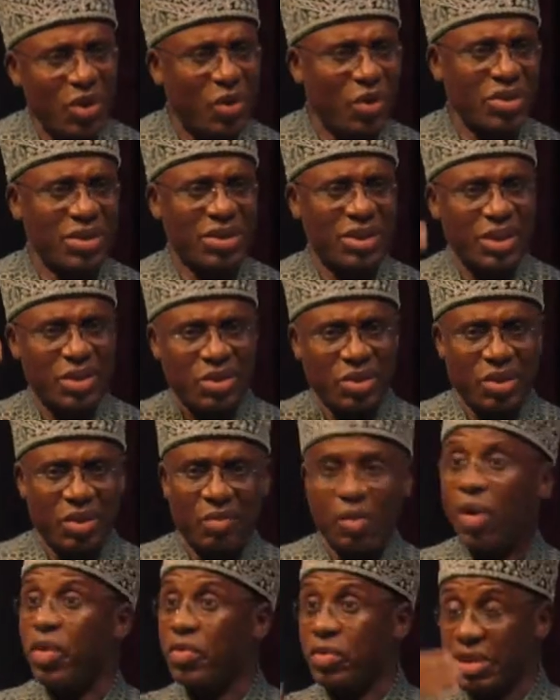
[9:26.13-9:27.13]
of Lagos State
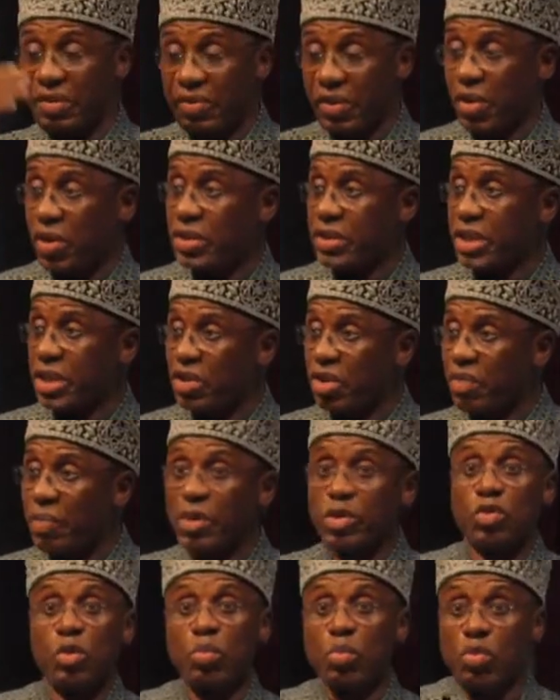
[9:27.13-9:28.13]
or state
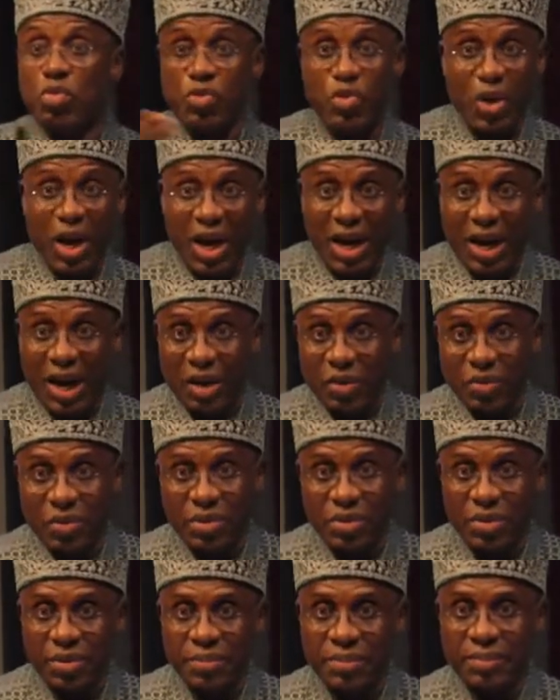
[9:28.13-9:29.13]
government to move you
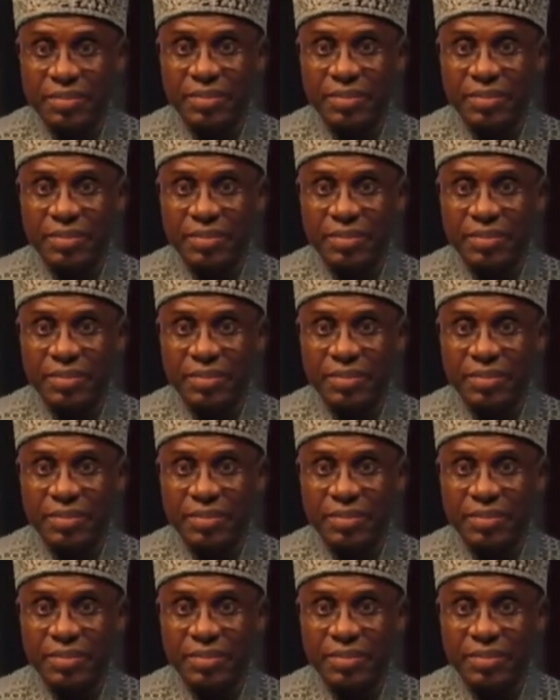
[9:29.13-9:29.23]
around.